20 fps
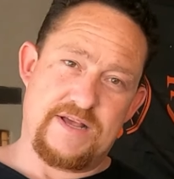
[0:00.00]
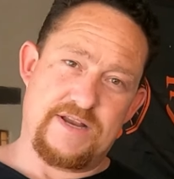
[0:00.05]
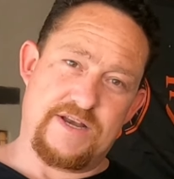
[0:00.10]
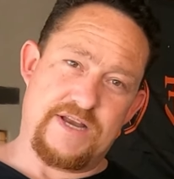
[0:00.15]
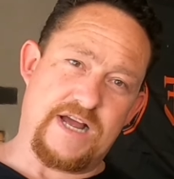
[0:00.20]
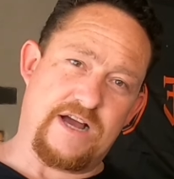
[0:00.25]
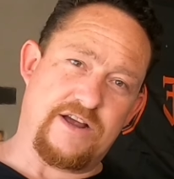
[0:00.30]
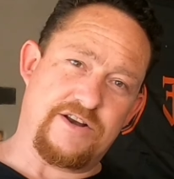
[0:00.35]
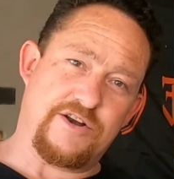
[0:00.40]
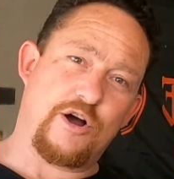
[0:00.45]

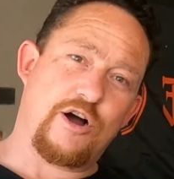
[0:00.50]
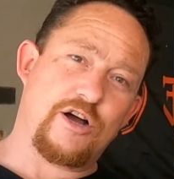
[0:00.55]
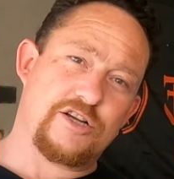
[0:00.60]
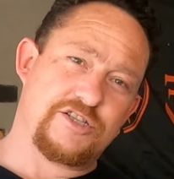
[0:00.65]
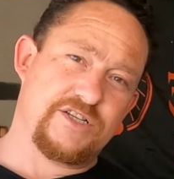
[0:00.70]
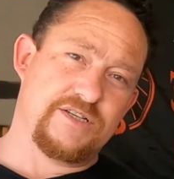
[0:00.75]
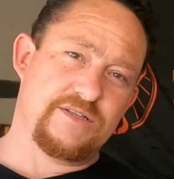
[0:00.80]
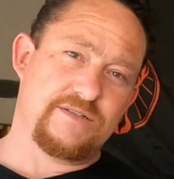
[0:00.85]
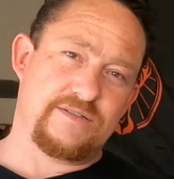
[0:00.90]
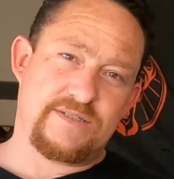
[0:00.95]
Now in
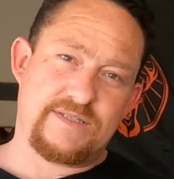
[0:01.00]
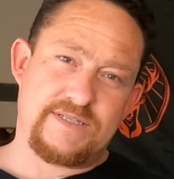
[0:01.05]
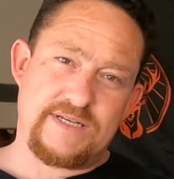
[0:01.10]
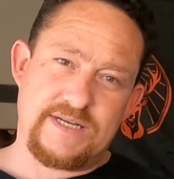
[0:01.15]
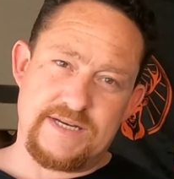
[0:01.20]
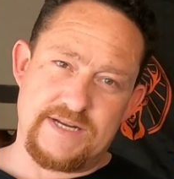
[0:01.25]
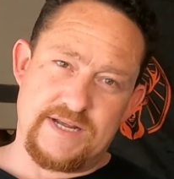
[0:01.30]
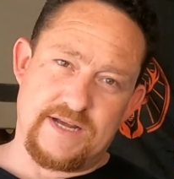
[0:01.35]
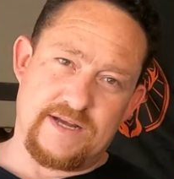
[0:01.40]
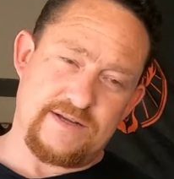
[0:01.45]

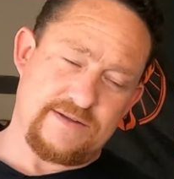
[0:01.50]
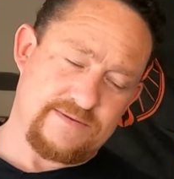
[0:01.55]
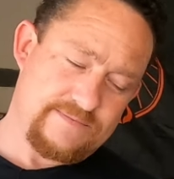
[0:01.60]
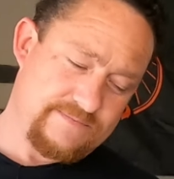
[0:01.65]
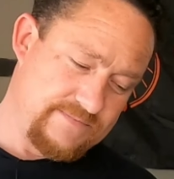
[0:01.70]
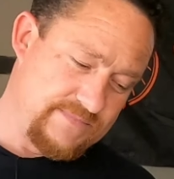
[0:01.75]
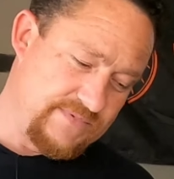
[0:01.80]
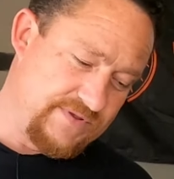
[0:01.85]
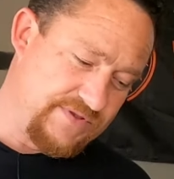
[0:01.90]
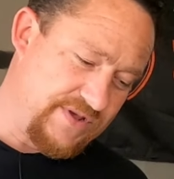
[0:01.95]
Argentina
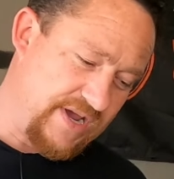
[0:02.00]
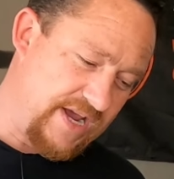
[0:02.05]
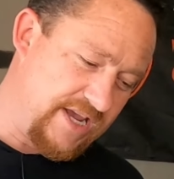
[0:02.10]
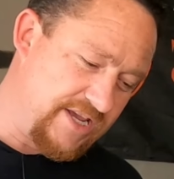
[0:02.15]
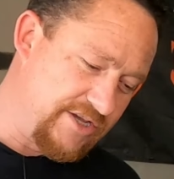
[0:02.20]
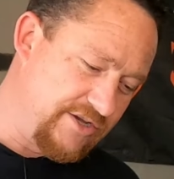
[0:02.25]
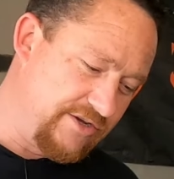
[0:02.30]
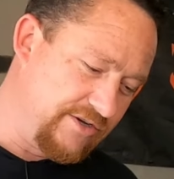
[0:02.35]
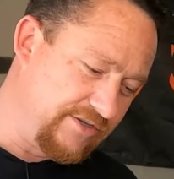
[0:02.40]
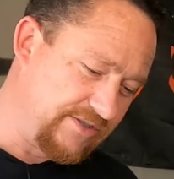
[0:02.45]
they
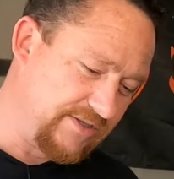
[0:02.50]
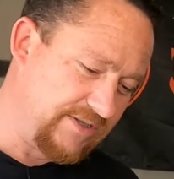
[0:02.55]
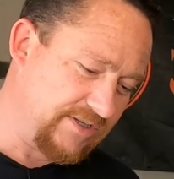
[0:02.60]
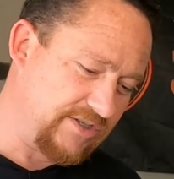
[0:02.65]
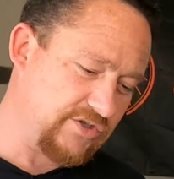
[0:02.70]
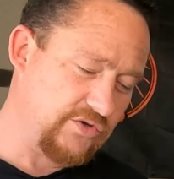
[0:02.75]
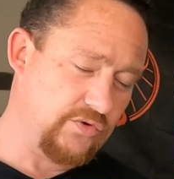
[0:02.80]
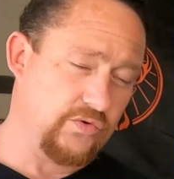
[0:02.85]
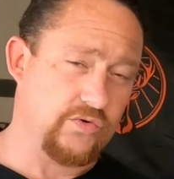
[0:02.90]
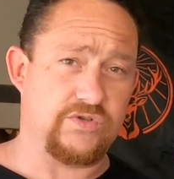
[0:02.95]
use the
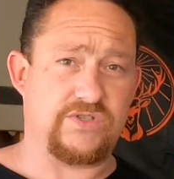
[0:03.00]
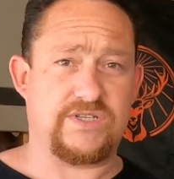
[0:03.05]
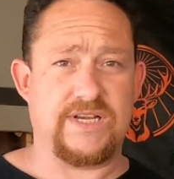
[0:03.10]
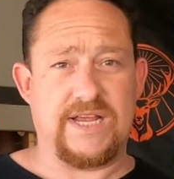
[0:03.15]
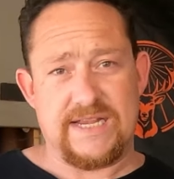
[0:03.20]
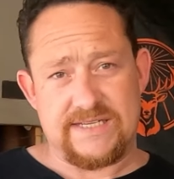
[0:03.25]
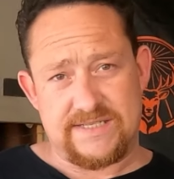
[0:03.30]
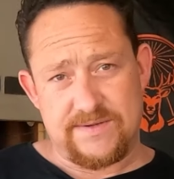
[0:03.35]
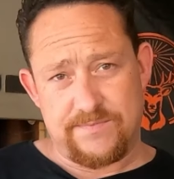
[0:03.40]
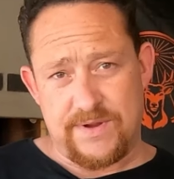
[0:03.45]
sauce
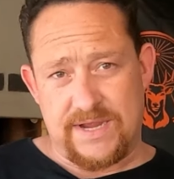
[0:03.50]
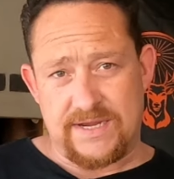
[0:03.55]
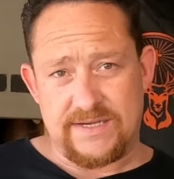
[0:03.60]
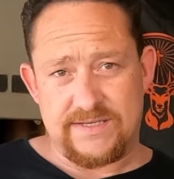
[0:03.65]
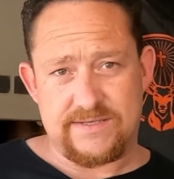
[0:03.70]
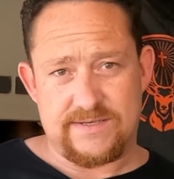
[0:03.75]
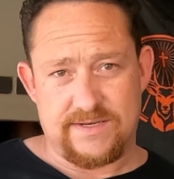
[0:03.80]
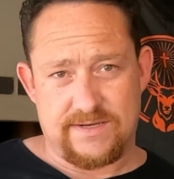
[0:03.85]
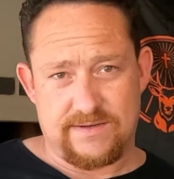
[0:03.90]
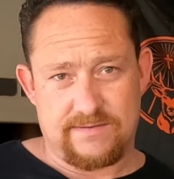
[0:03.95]
as a
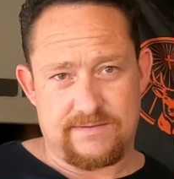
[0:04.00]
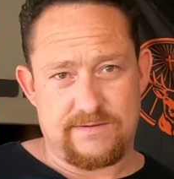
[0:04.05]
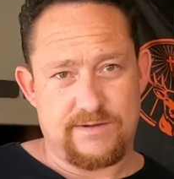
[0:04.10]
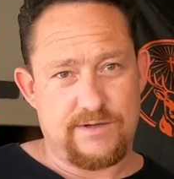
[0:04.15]
basting,